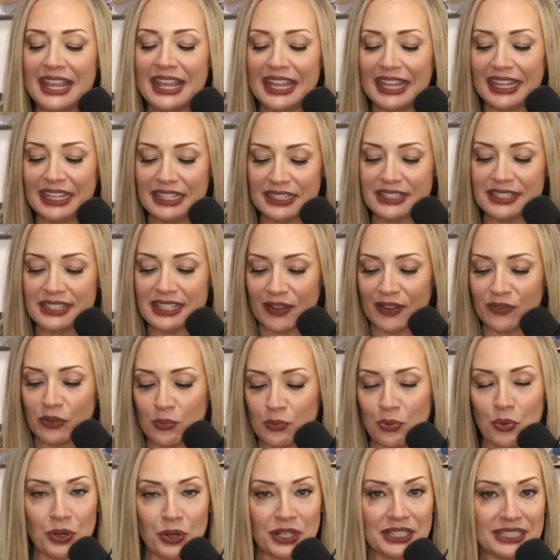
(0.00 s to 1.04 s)
is
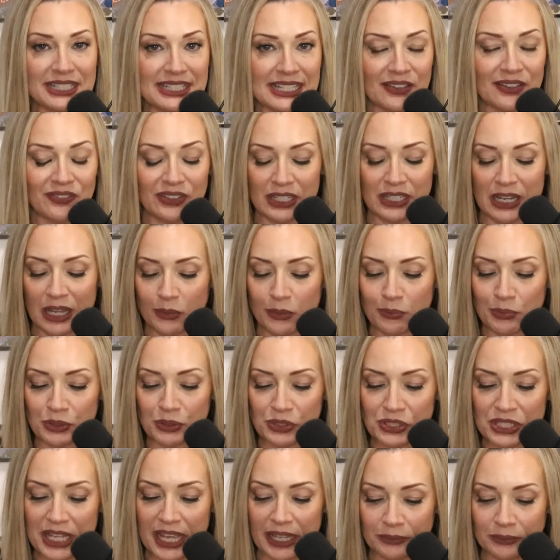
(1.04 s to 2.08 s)

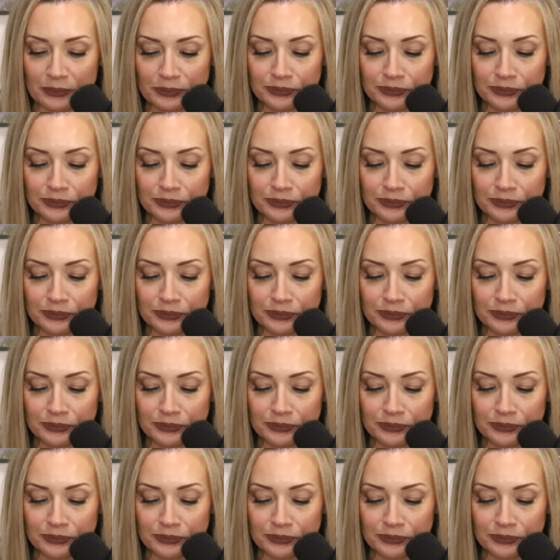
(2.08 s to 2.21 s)
7.79%.